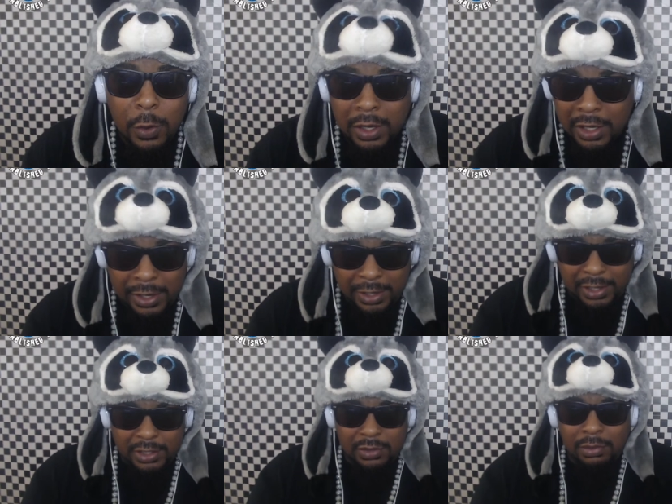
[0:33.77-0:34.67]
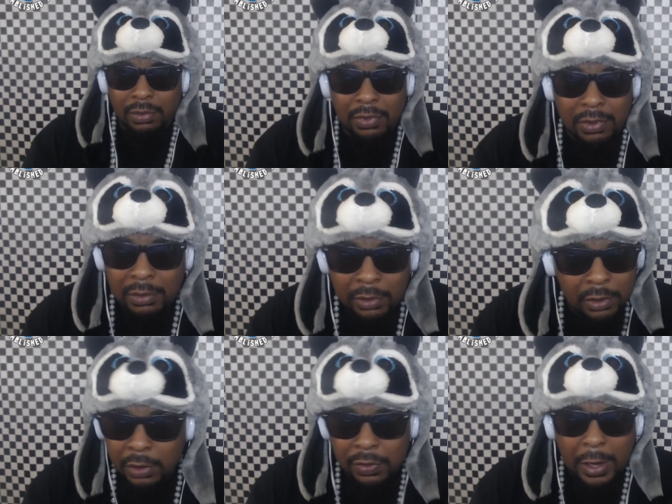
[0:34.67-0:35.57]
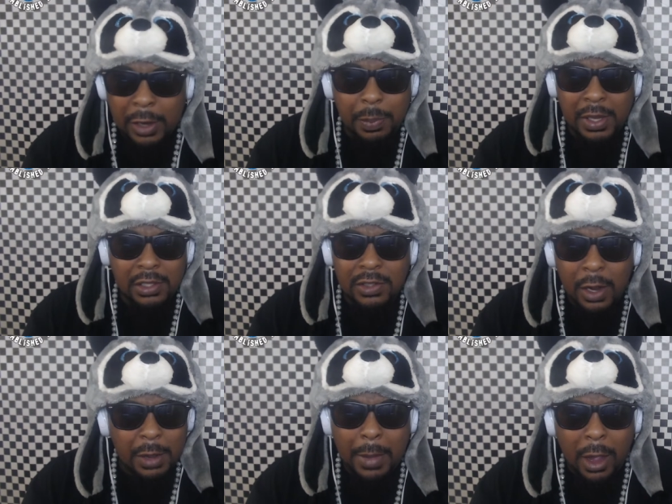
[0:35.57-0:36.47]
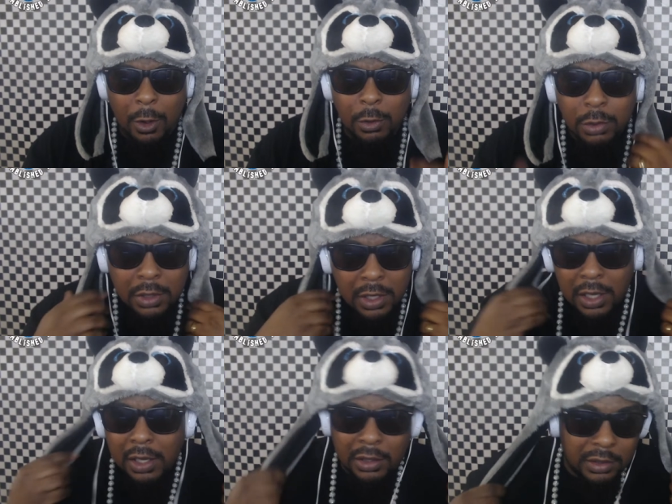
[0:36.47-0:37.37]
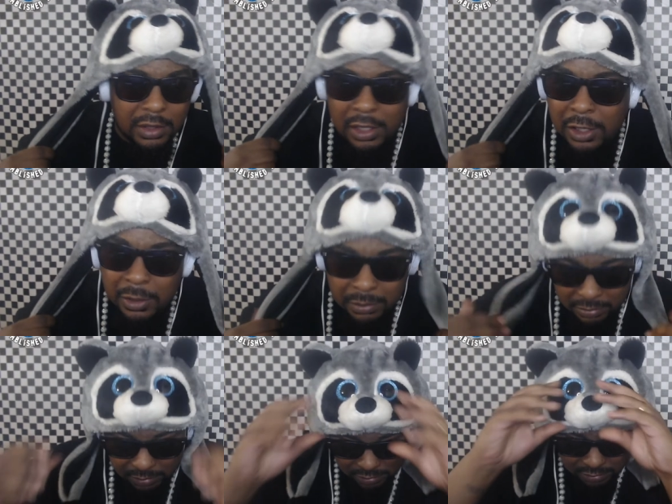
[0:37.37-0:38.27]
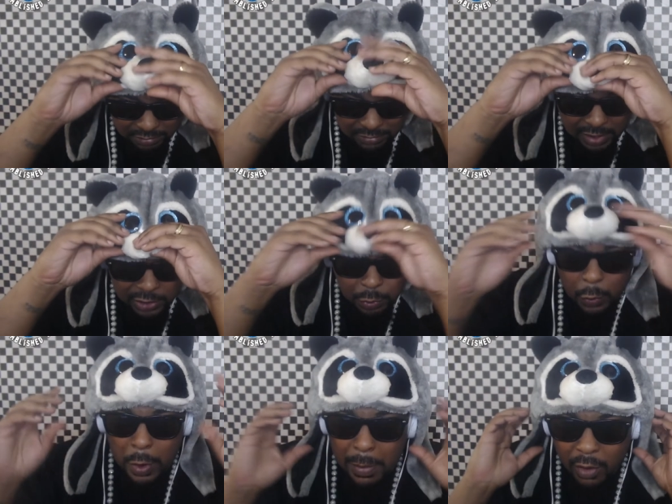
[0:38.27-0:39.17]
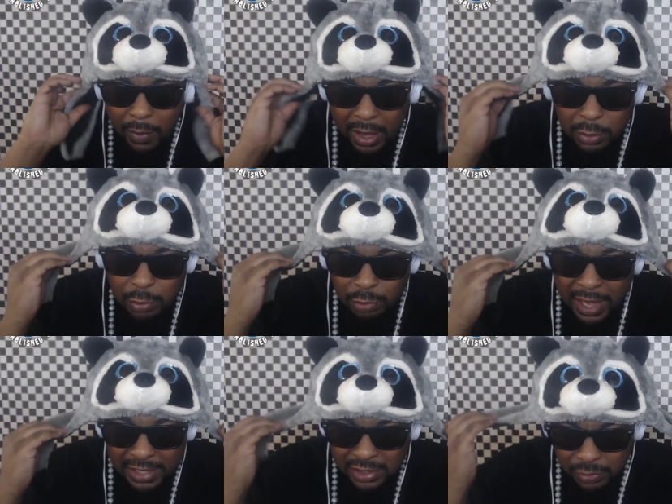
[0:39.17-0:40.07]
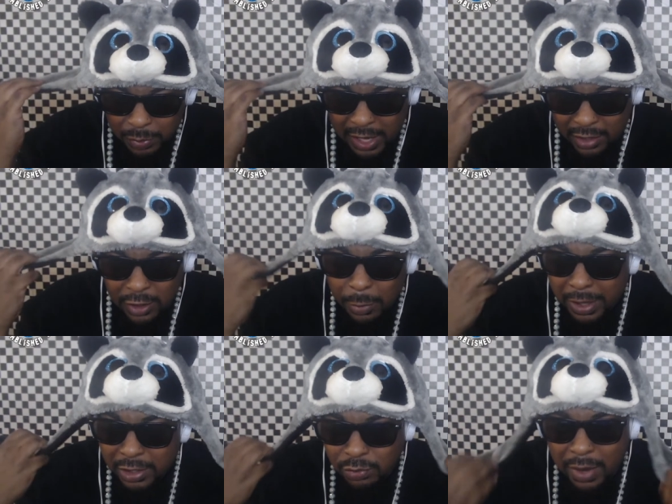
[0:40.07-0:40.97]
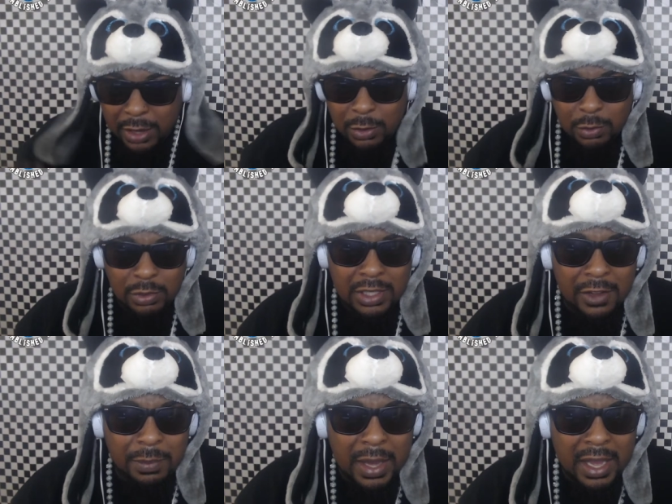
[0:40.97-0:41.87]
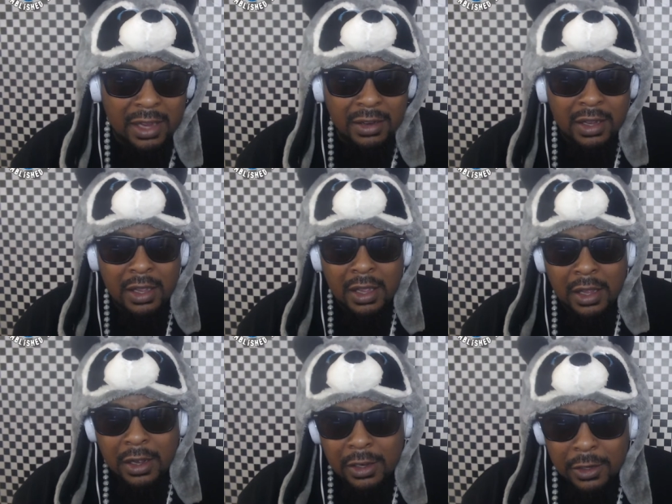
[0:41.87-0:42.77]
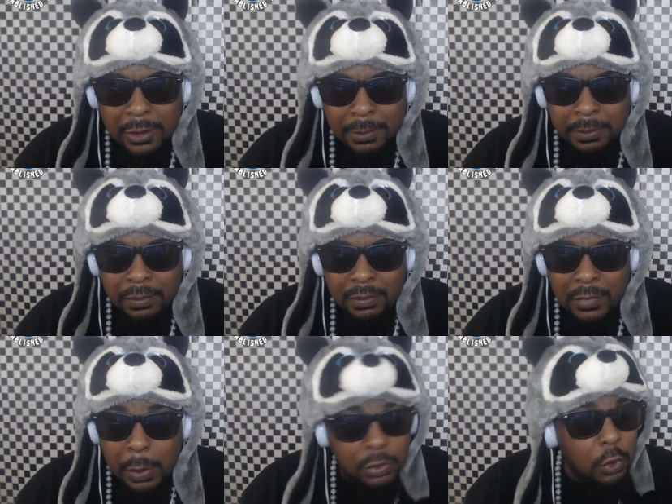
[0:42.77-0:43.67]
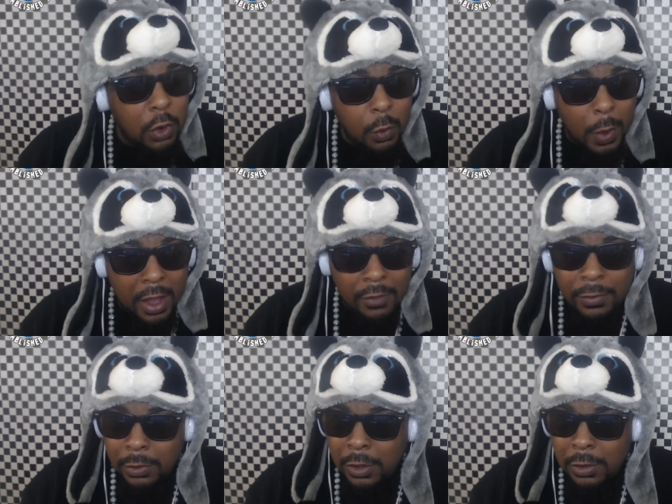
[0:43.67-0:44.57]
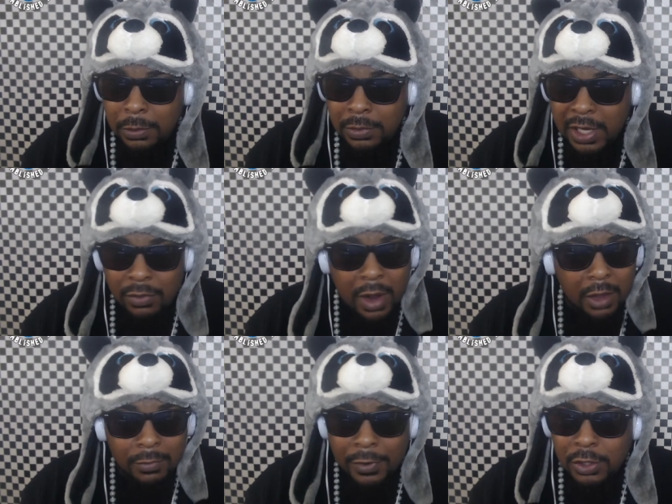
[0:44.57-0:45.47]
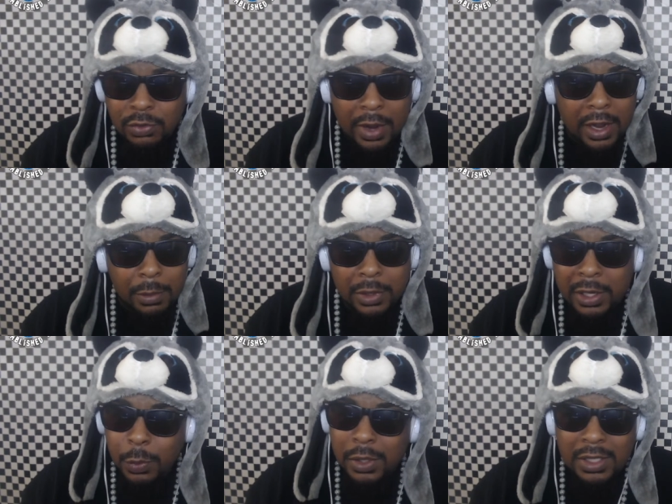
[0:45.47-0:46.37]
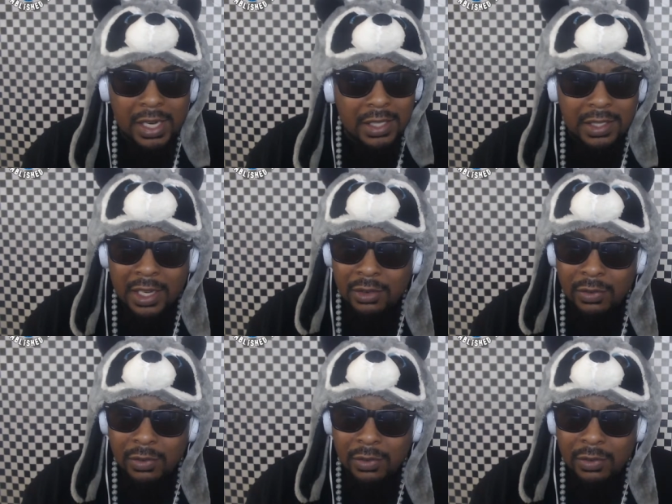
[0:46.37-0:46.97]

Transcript: ahead and clear this. 30 piece, 30 ball. And um I just want to wear my raccoon hat since we got to talk about this raccoon stuff, man. Um it was going well for um Tay Roc first round, but he went into that second